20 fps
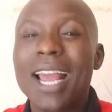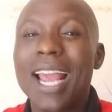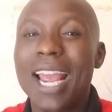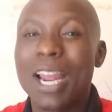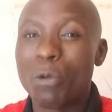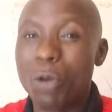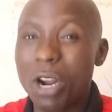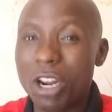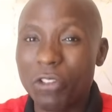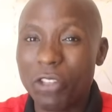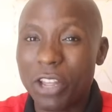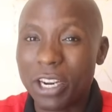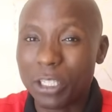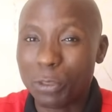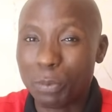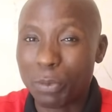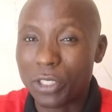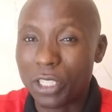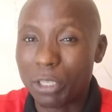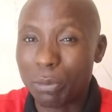and one of the
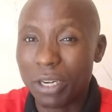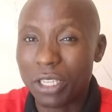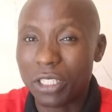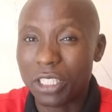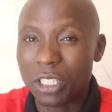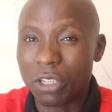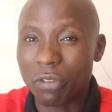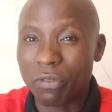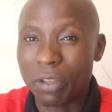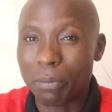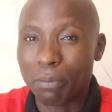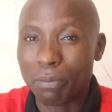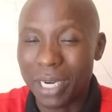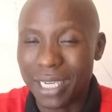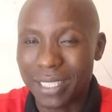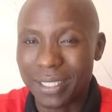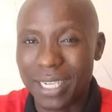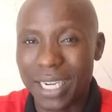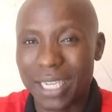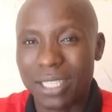responsibilities of the
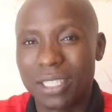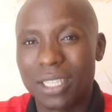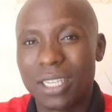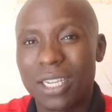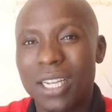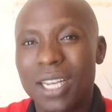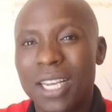president,